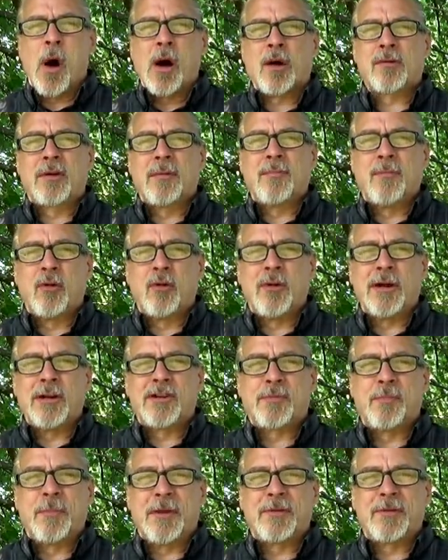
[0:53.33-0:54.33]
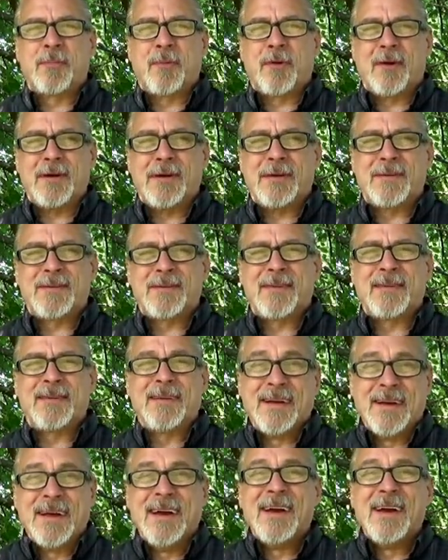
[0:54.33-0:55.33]
Welcome to Richmond's Place.
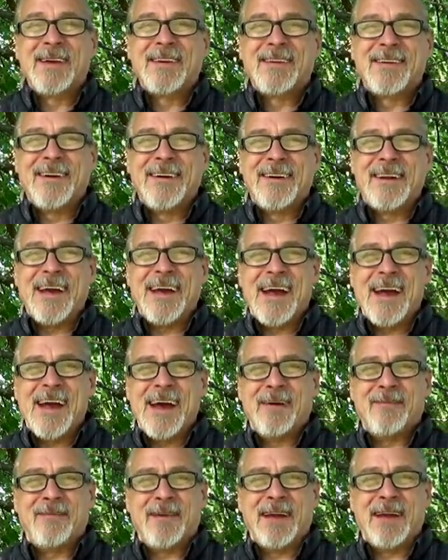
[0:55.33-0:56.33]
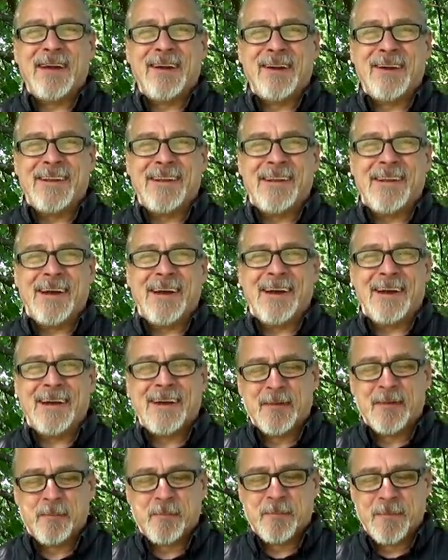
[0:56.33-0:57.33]
Good to have you here today.
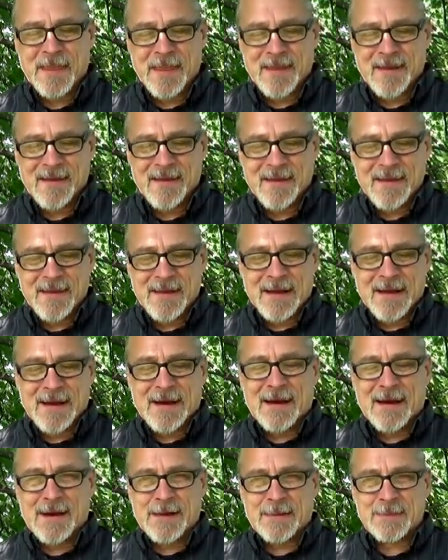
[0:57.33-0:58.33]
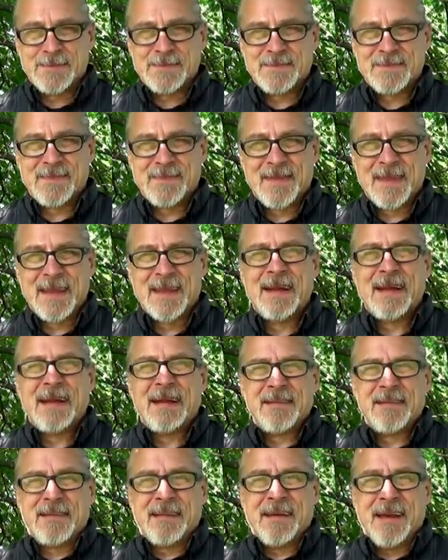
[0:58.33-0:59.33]
Um,
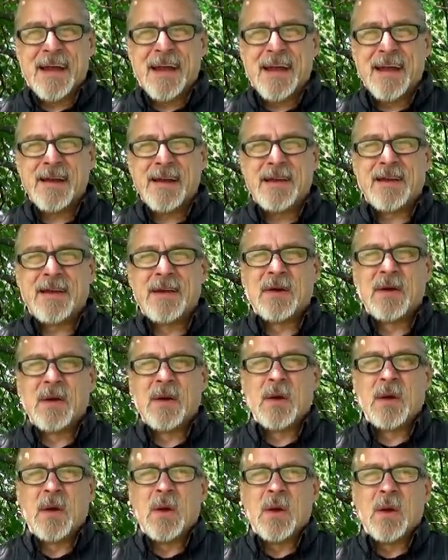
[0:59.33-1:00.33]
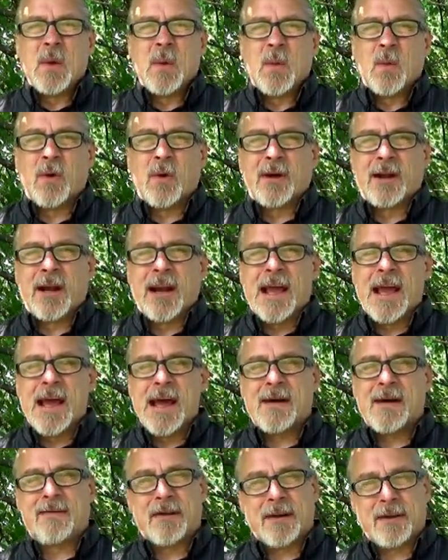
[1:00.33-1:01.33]
today, we're going to
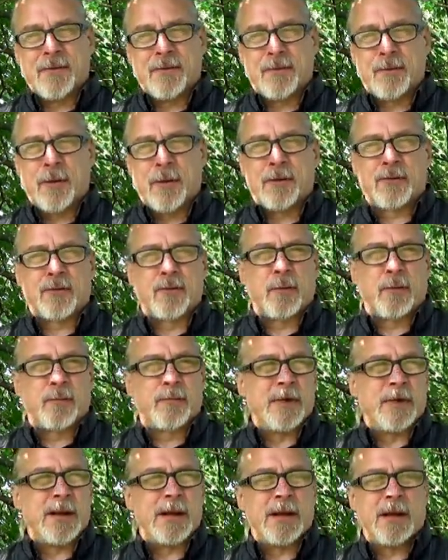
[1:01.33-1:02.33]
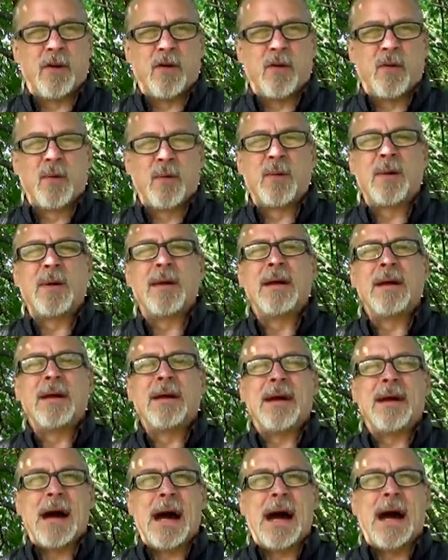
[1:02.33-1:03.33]
have an instructional video
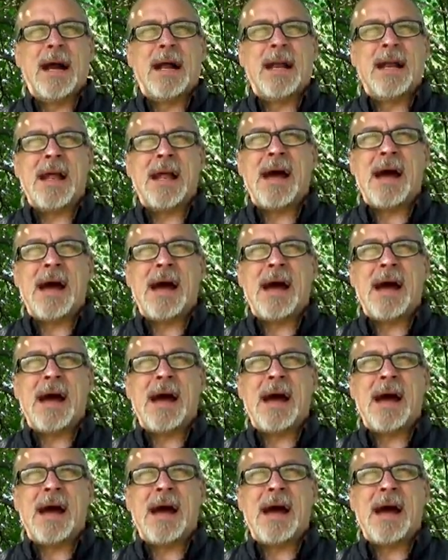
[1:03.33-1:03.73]
on